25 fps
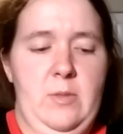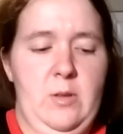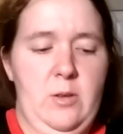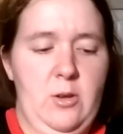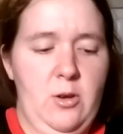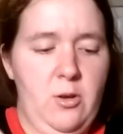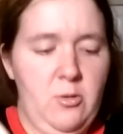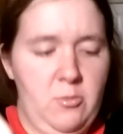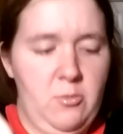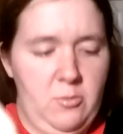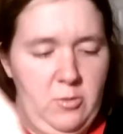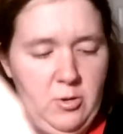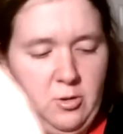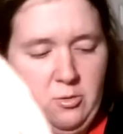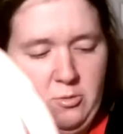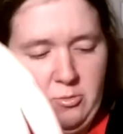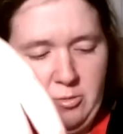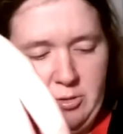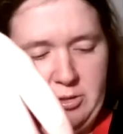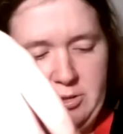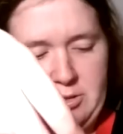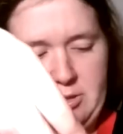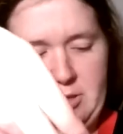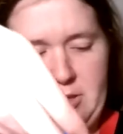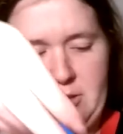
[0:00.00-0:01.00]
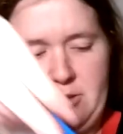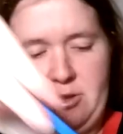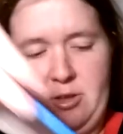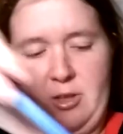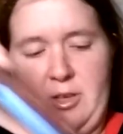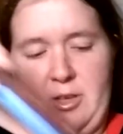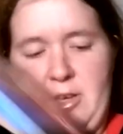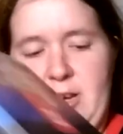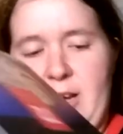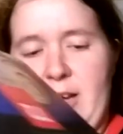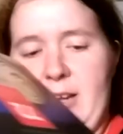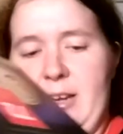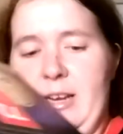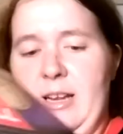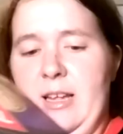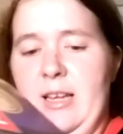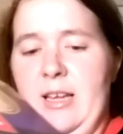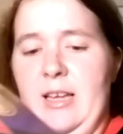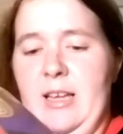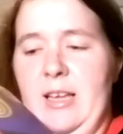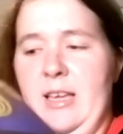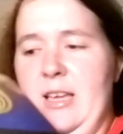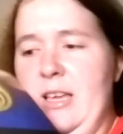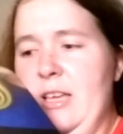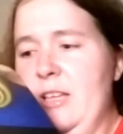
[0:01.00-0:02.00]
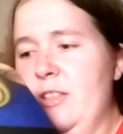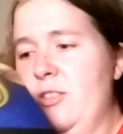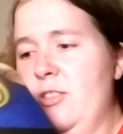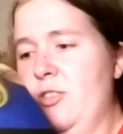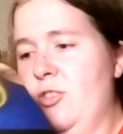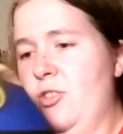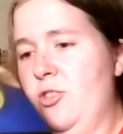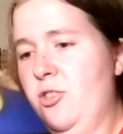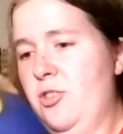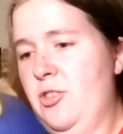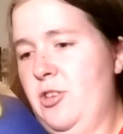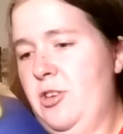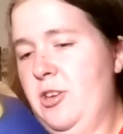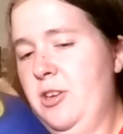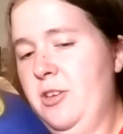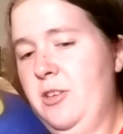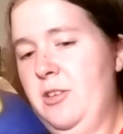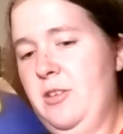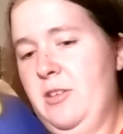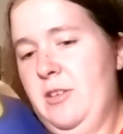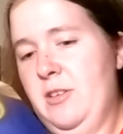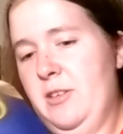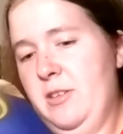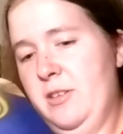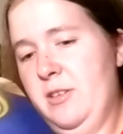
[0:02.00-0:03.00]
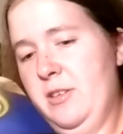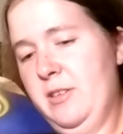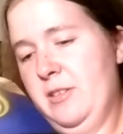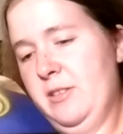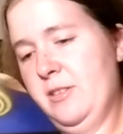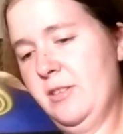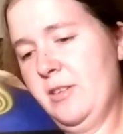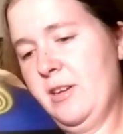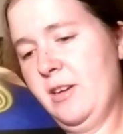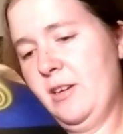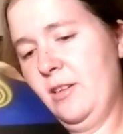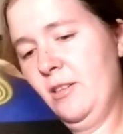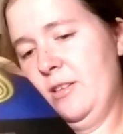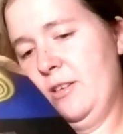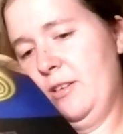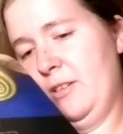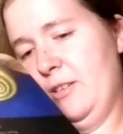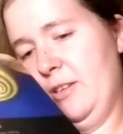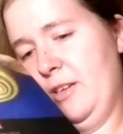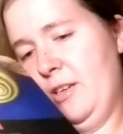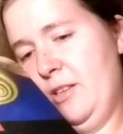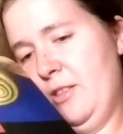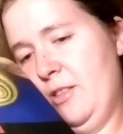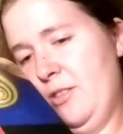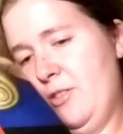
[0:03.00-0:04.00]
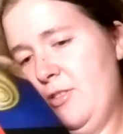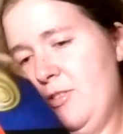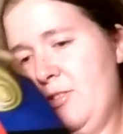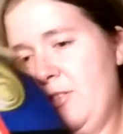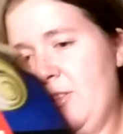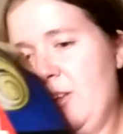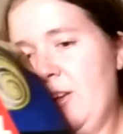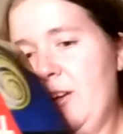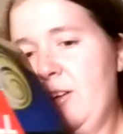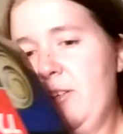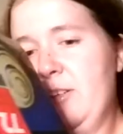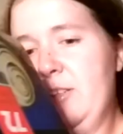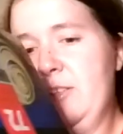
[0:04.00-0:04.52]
Oh, it's actually got hinged. It's got a little hinge there.